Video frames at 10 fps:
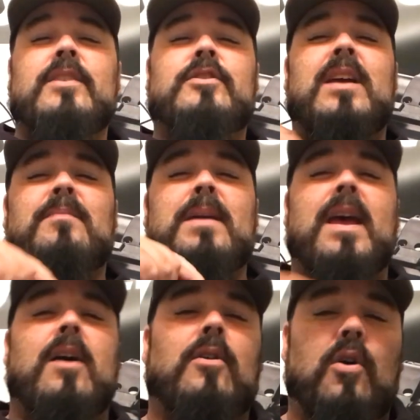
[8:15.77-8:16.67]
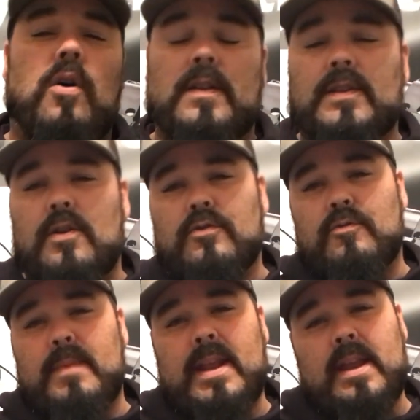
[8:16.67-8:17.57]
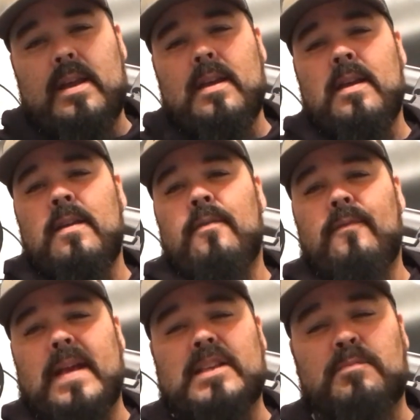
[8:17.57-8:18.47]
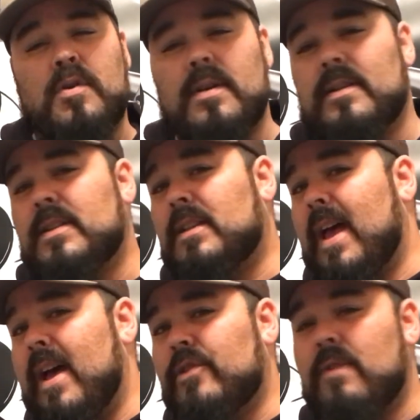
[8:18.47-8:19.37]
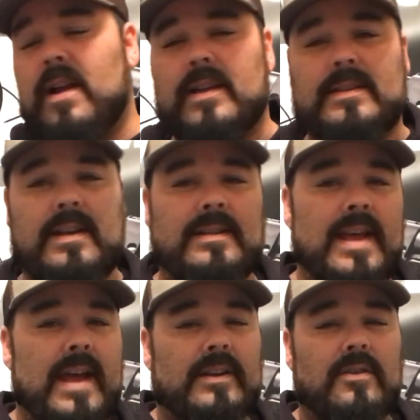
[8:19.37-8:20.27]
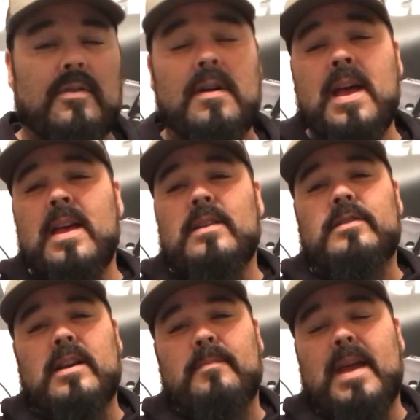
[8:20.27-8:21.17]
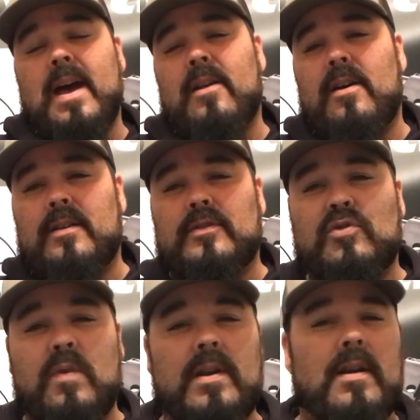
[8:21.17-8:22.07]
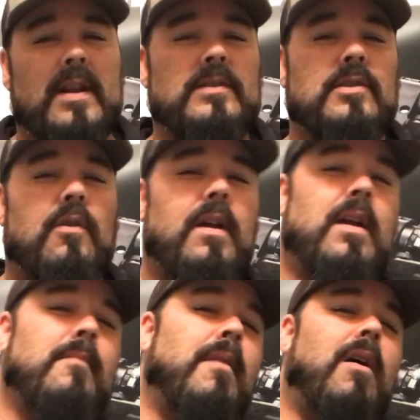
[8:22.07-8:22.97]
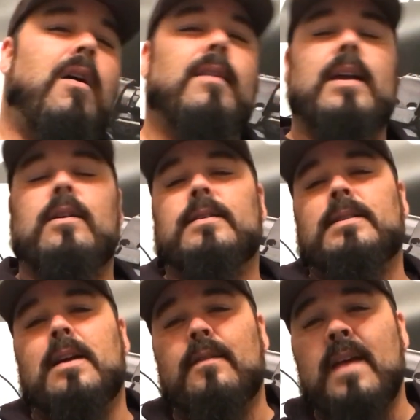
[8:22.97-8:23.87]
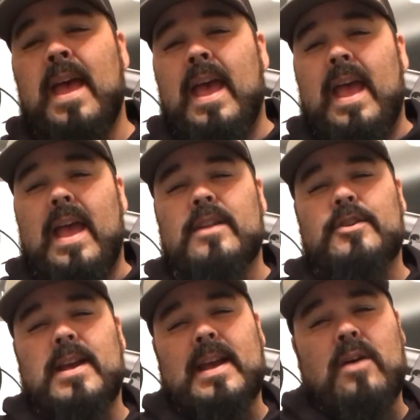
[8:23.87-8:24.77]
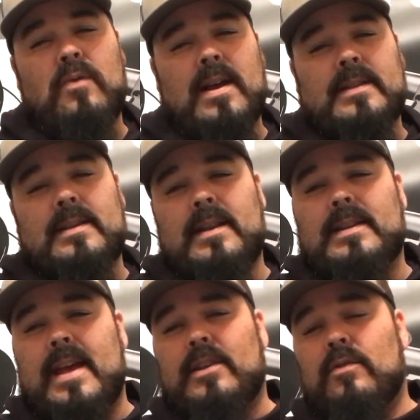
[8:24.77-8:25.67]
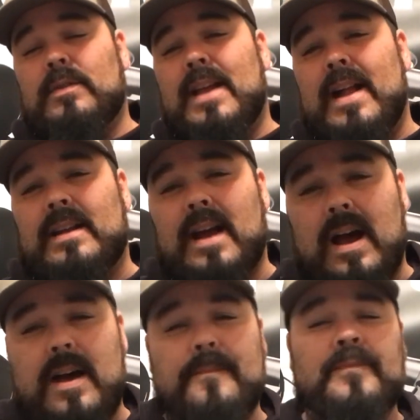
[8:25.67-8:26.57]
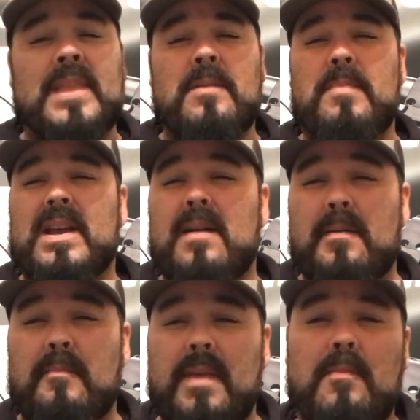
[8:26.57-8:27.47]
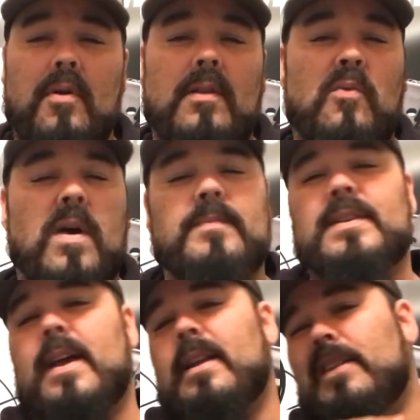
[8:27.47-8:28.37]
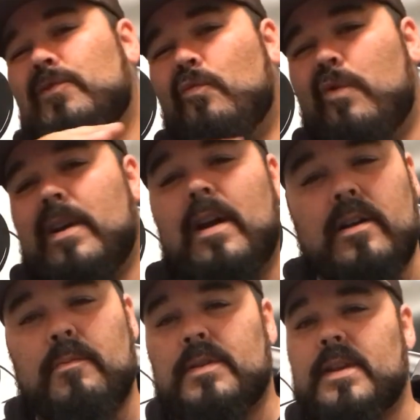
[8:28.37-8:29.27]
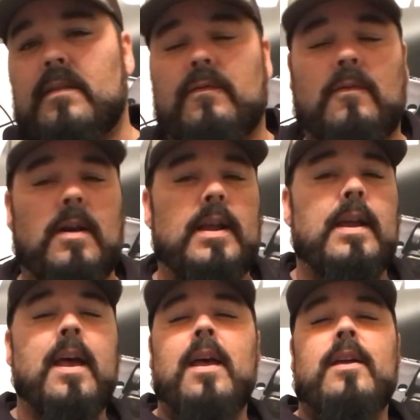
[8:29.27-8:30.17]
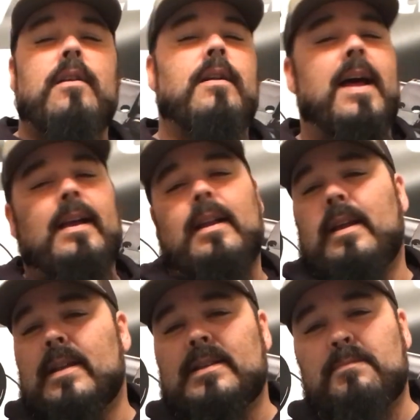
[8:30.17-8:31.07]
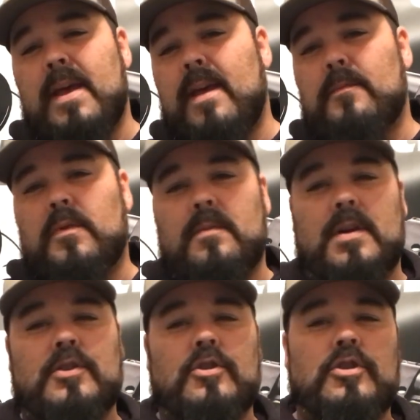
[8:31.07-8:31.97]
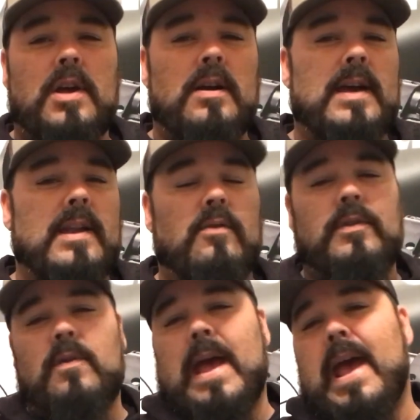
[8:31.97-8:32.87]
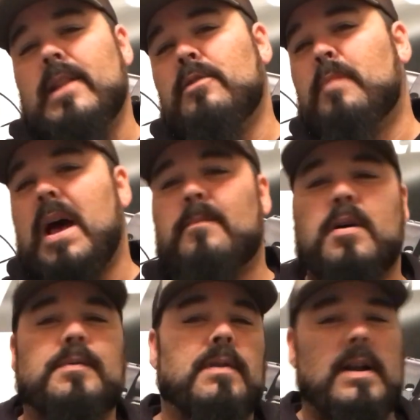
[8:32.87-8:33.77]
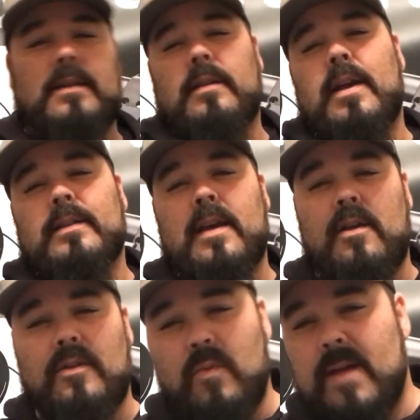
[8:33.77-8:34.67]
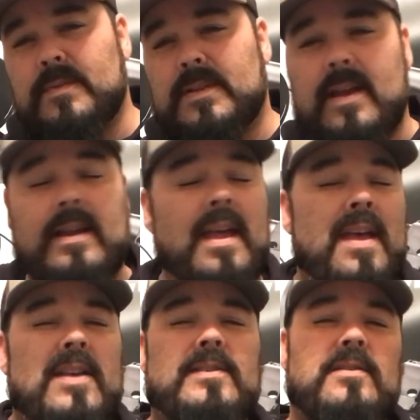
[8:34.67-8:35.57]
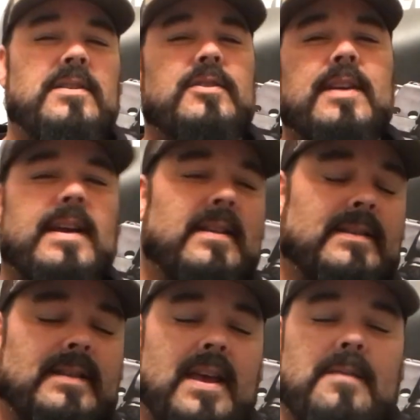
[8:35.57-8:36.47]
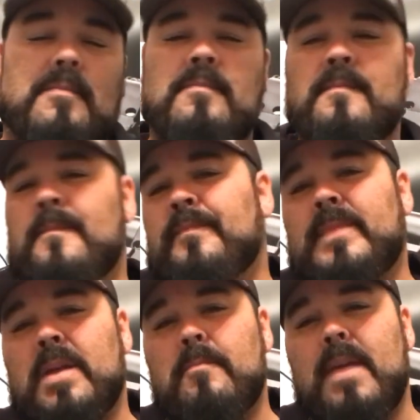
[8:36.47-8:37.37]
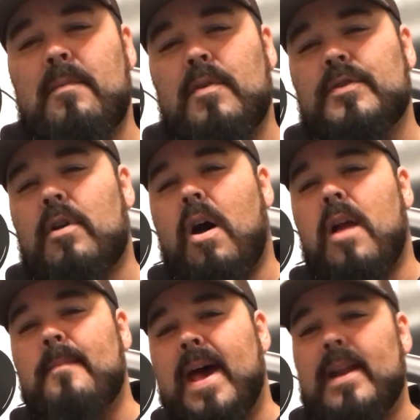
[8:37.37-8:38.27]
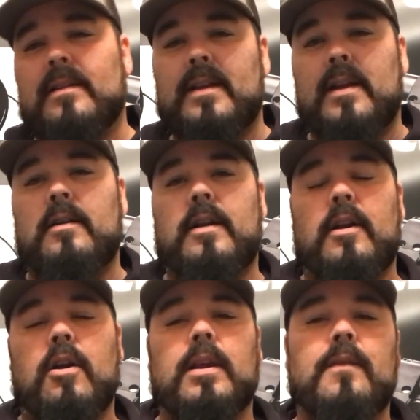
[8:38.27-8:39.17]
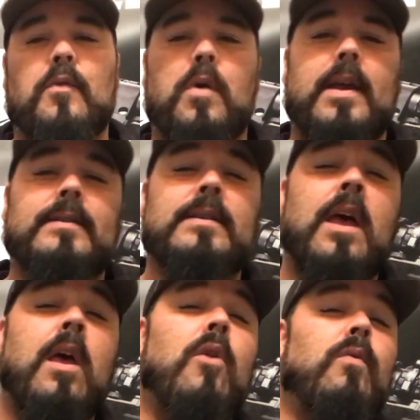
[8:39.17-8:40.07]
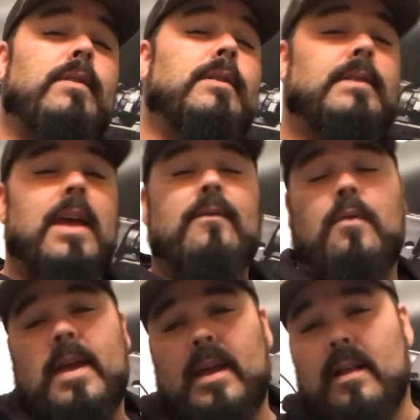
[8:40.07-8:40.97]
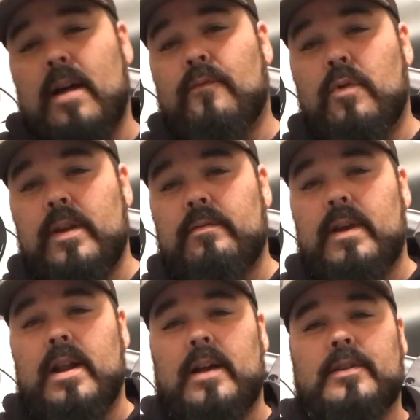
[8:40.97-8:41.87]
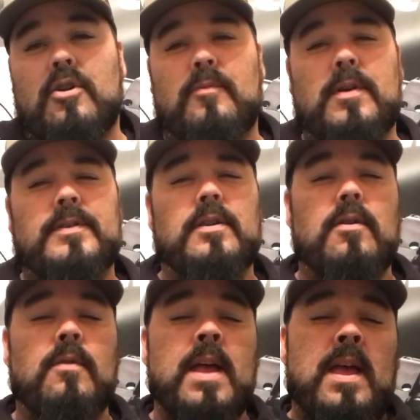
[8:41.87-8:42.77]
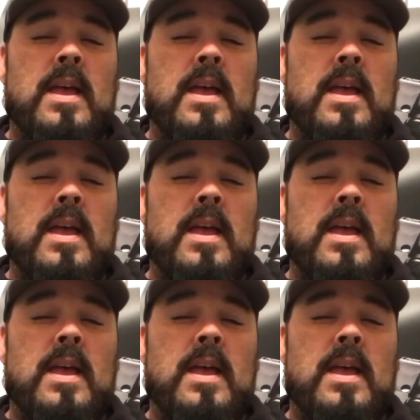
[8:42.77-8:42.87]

Check me out on social media, Facebook /Rocket City Tactical. Check me out on Twitter, Instagram, all that good stuff. And check out RocketCityTactical.com. Become a member on the website. It's 100% free. You're not going to get spammed with a bunch of junk. I don't do ads or pop-ups or anything like that on the website. So just check out the site. Members are automatically entered in our giveaways. We just gave away a Glock 43 in October, so